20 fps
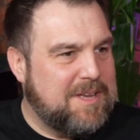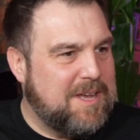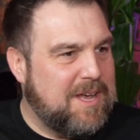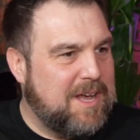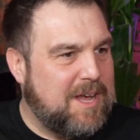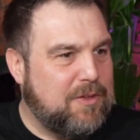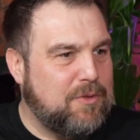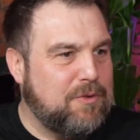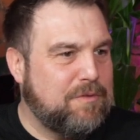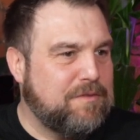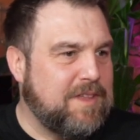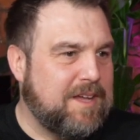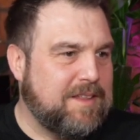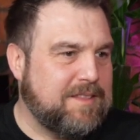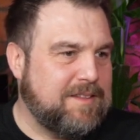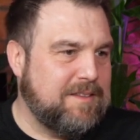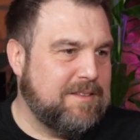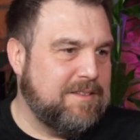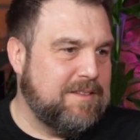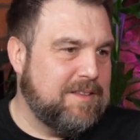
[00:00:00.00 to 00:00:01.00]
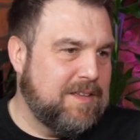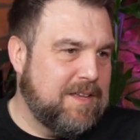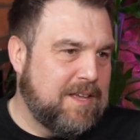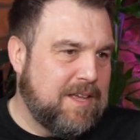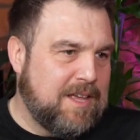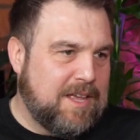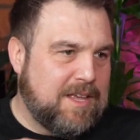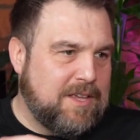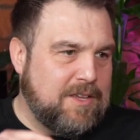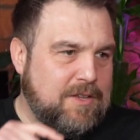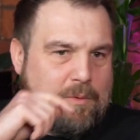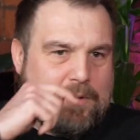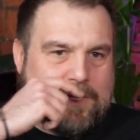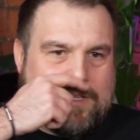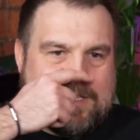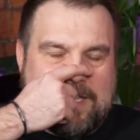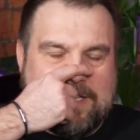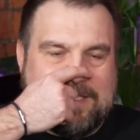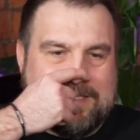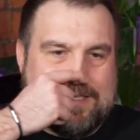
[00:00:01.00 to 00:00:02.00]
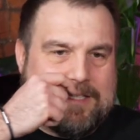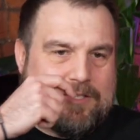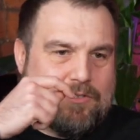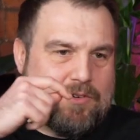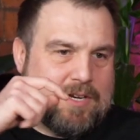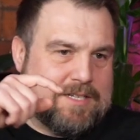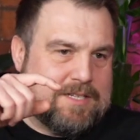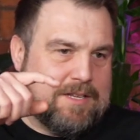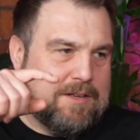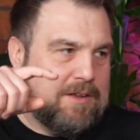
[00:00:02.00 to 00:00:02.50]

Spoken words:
I love that. That, you know, it's interesting.